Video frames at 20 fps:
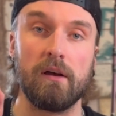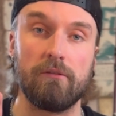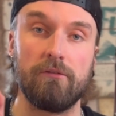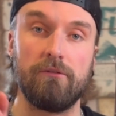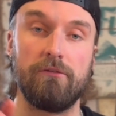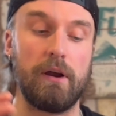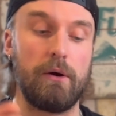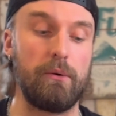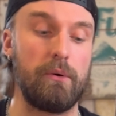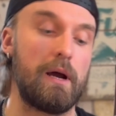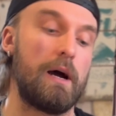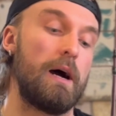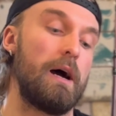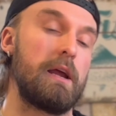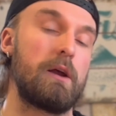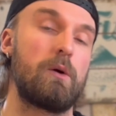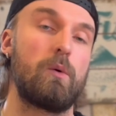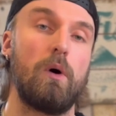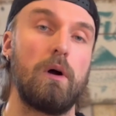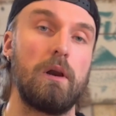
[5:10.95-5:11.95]
very
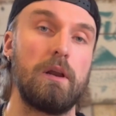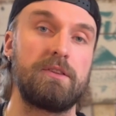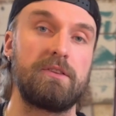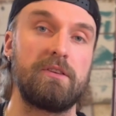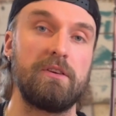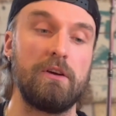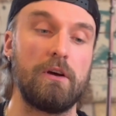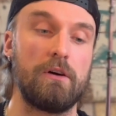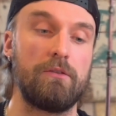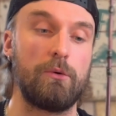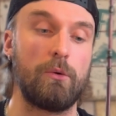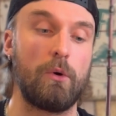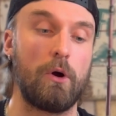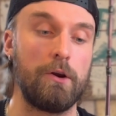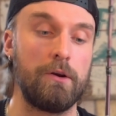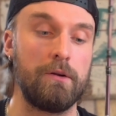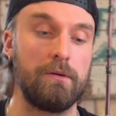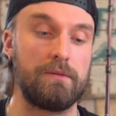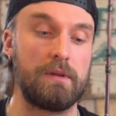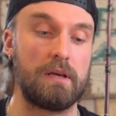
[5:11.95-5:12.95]
high quality of a
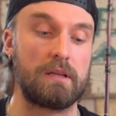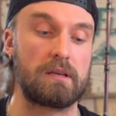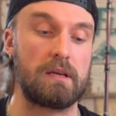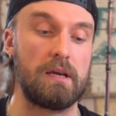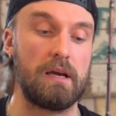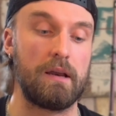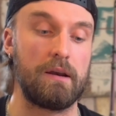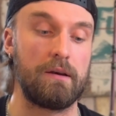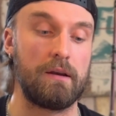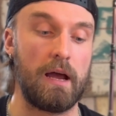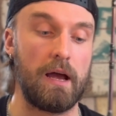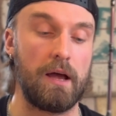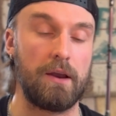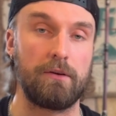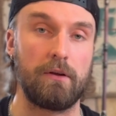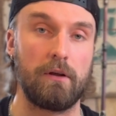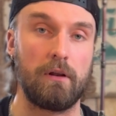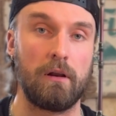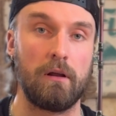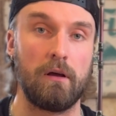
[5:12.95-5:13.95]
rod that can
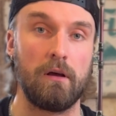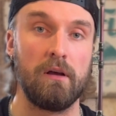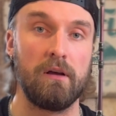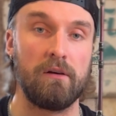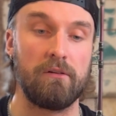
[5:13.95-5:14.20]
handle